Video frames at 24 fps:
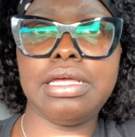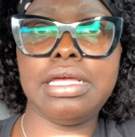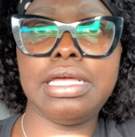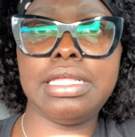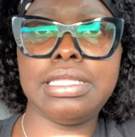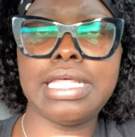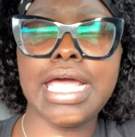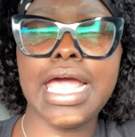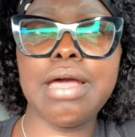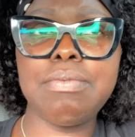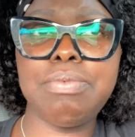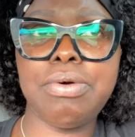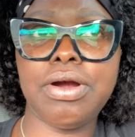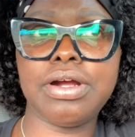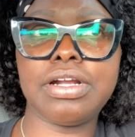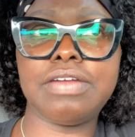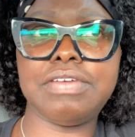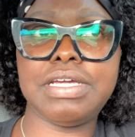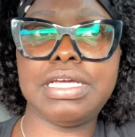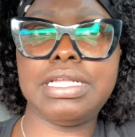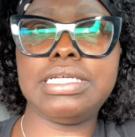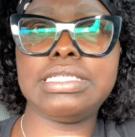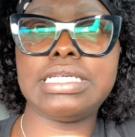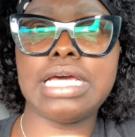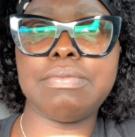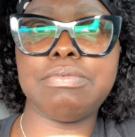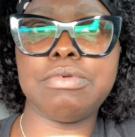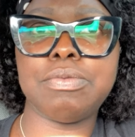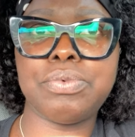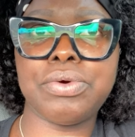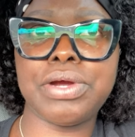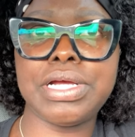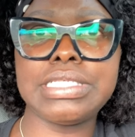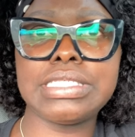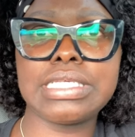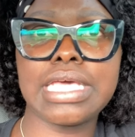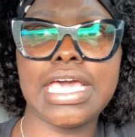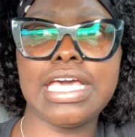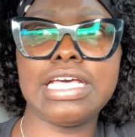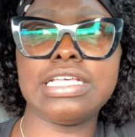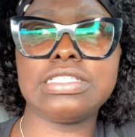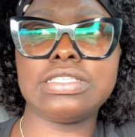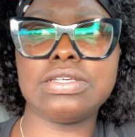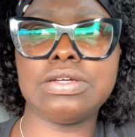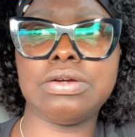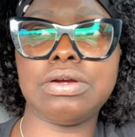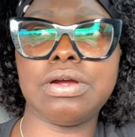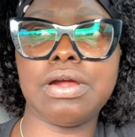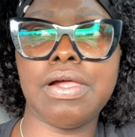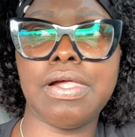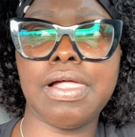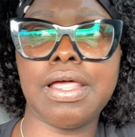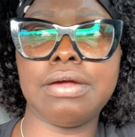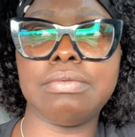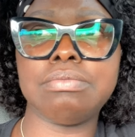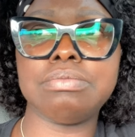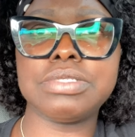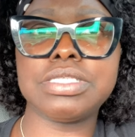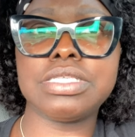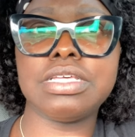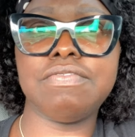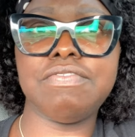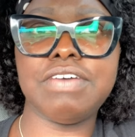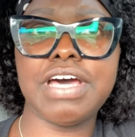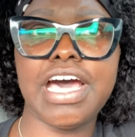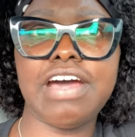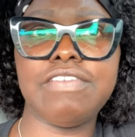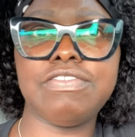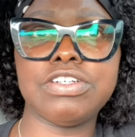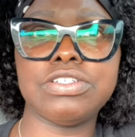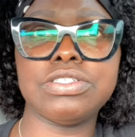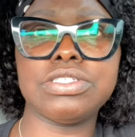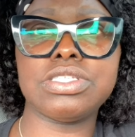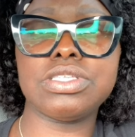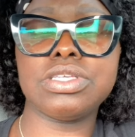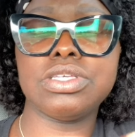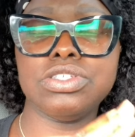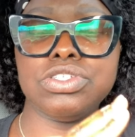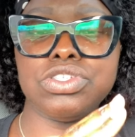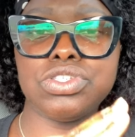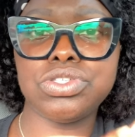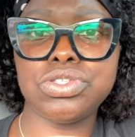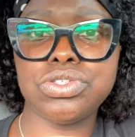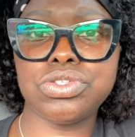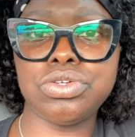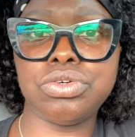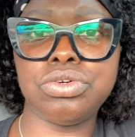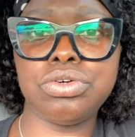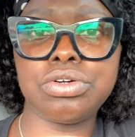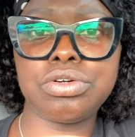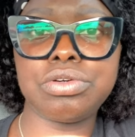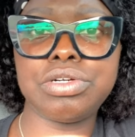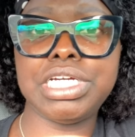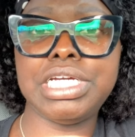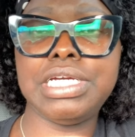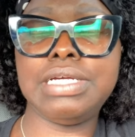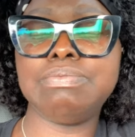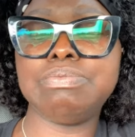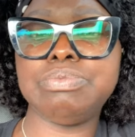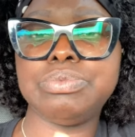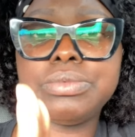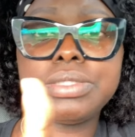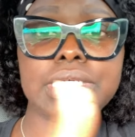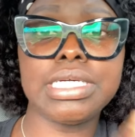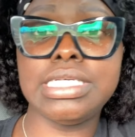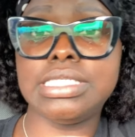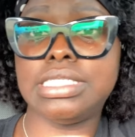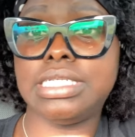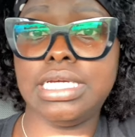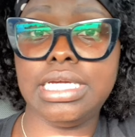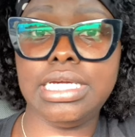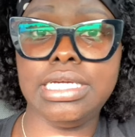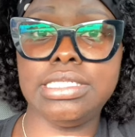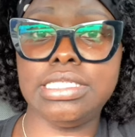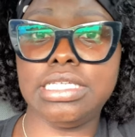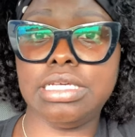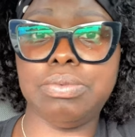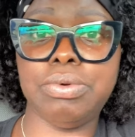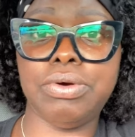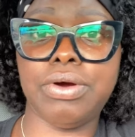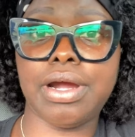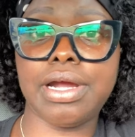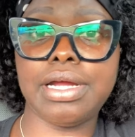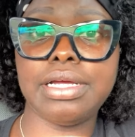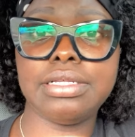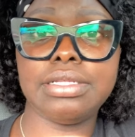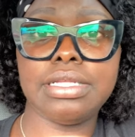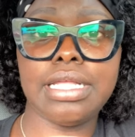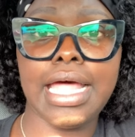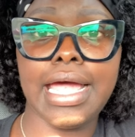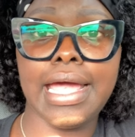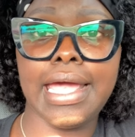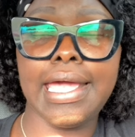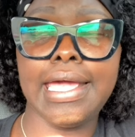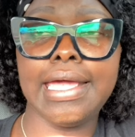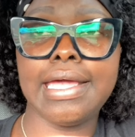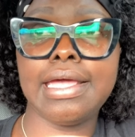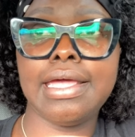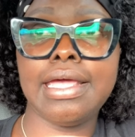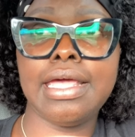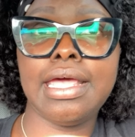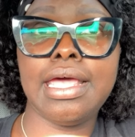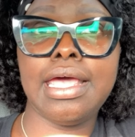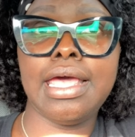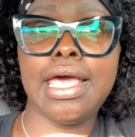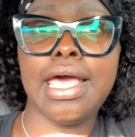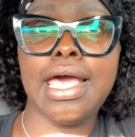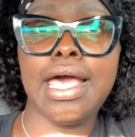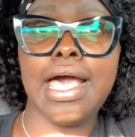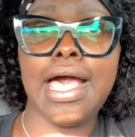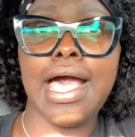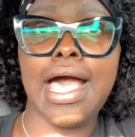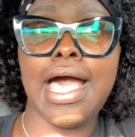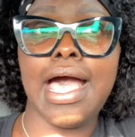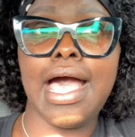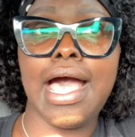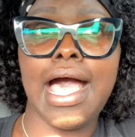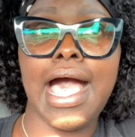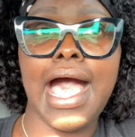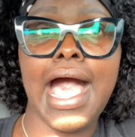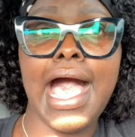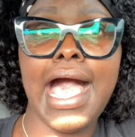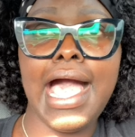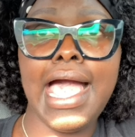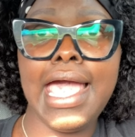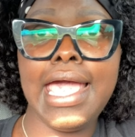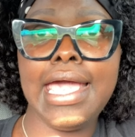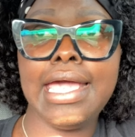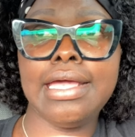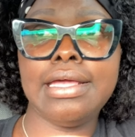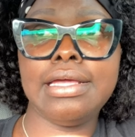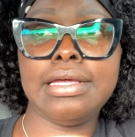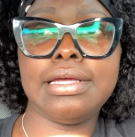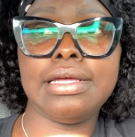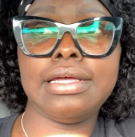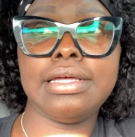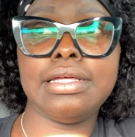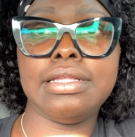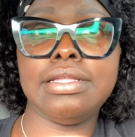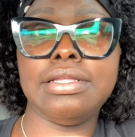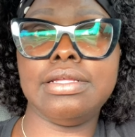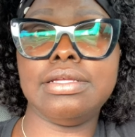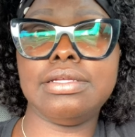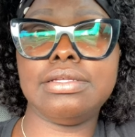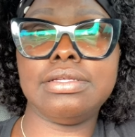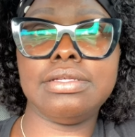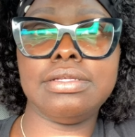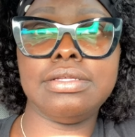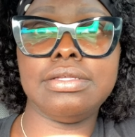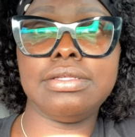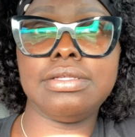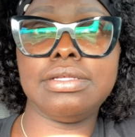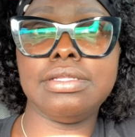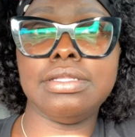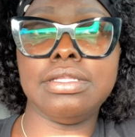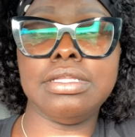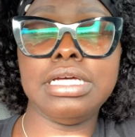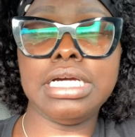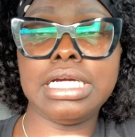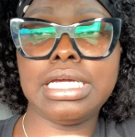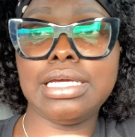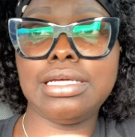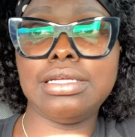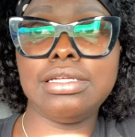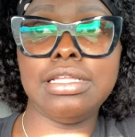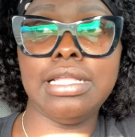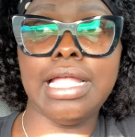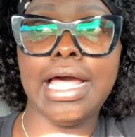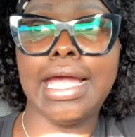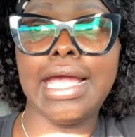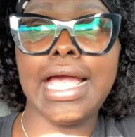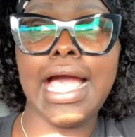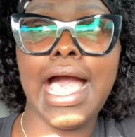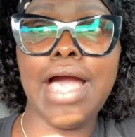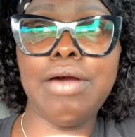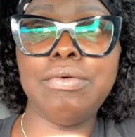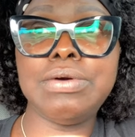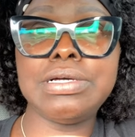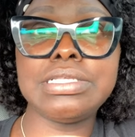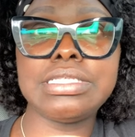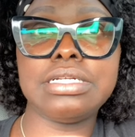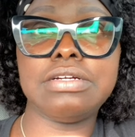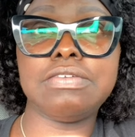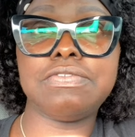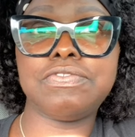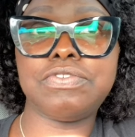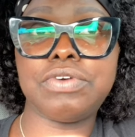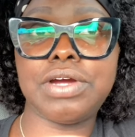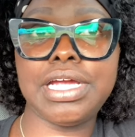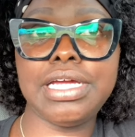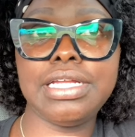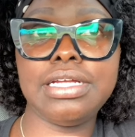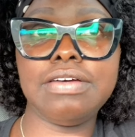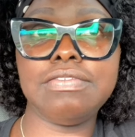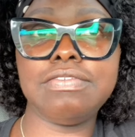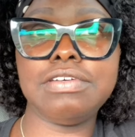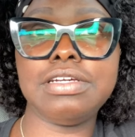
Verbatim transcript: that part of any type of breast cancer um, survivor's story is the easy part. Like I look, like I wasn't afraid of